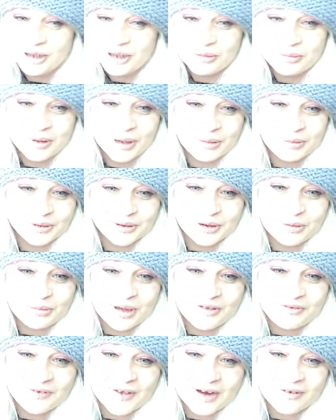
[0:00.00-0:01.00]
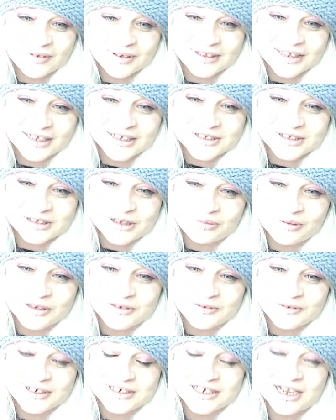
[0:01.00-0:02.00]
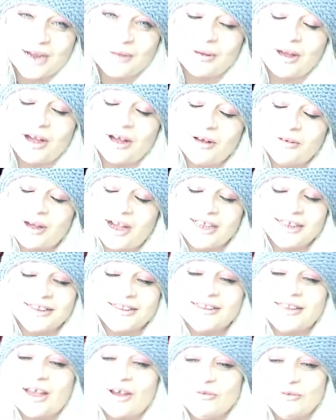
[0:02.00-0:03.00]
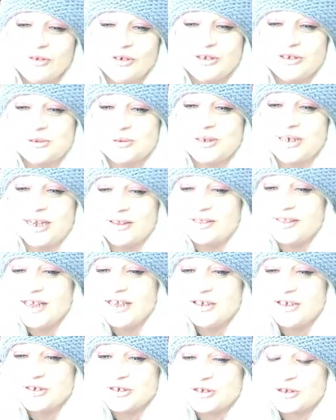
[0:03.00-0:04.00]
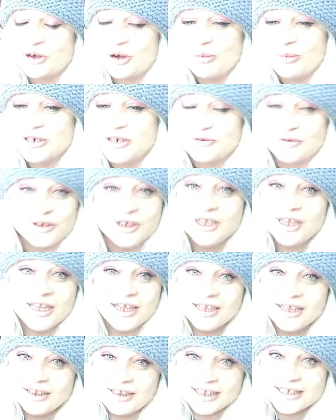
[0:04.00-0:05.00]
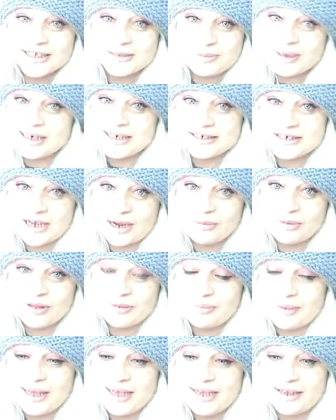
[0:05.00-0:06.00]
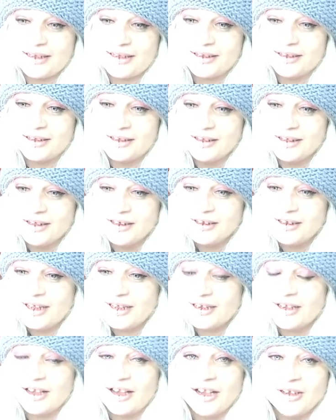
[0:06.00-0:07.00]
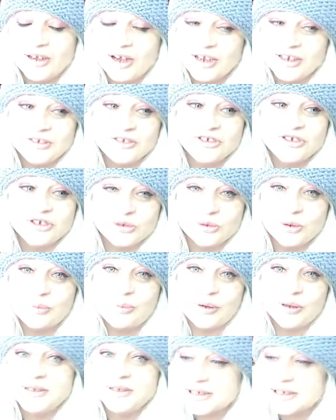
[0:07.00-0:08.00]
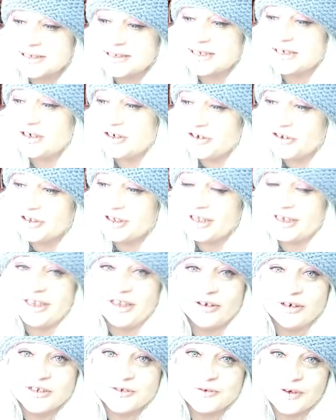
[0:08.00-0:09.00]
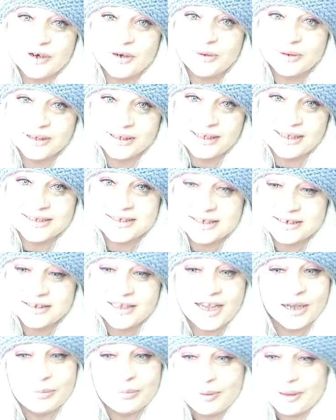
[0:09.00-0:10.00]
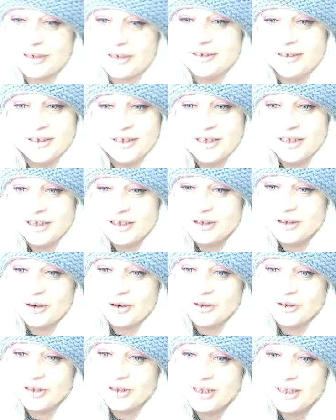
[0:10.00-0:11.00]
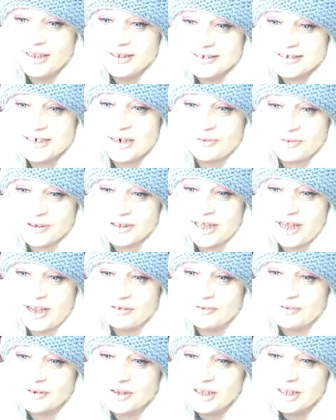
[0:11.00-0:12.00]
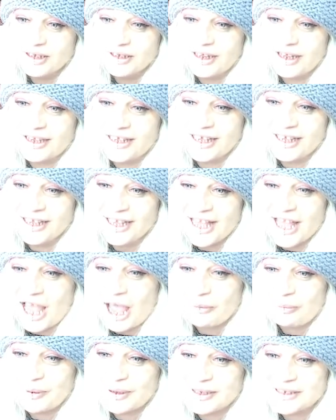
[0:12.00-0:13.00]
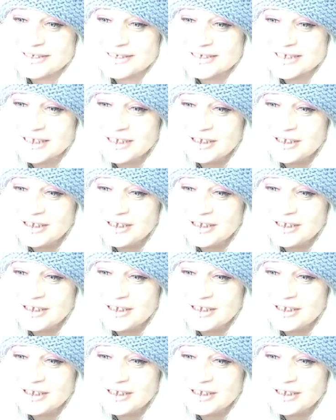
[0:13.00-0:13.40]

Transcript: Purple, you're my favorite. Thanks so much for your time. Oh, I love you, sweetheart. Thank you so much for, like, spending time with me. Like, I do apologize that I don't get here as frequently as I'd like, but, you know, stuff in life, like, happens.